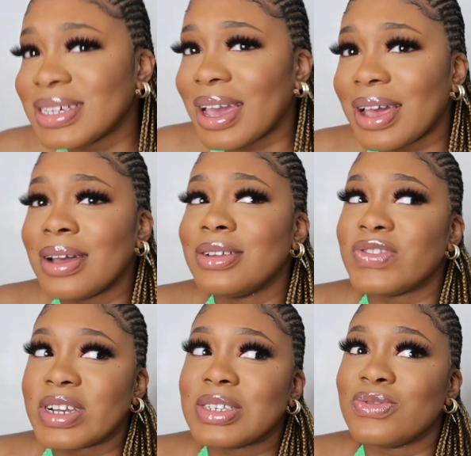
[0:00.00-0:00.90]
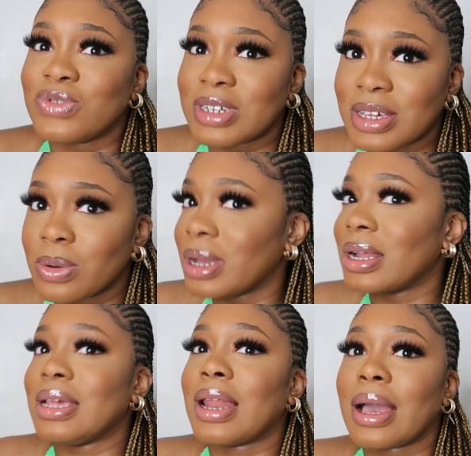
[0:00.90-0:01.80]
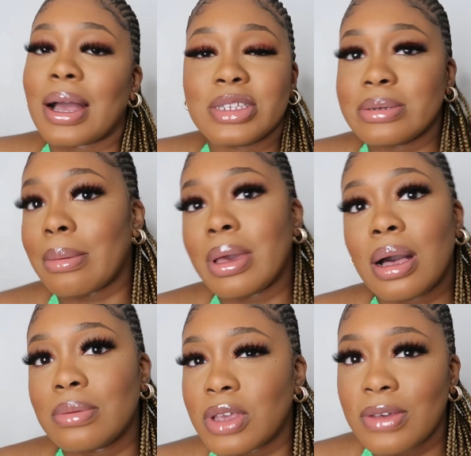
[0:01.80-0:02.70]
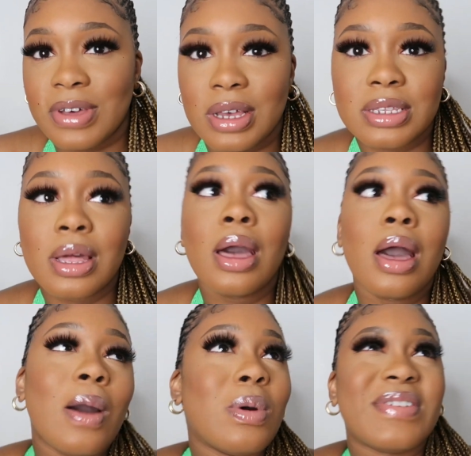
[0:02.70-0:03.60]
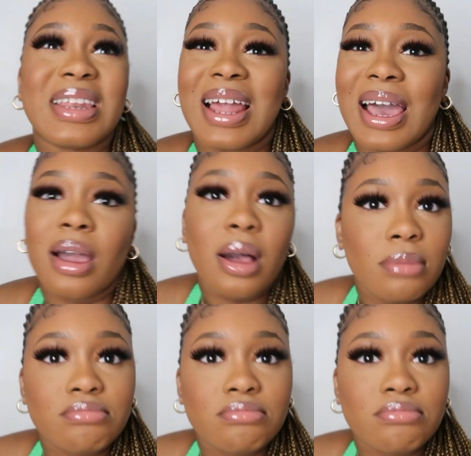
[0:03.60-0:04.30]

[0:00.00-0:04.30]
get dressed really quickly like I do my makeup so fast within like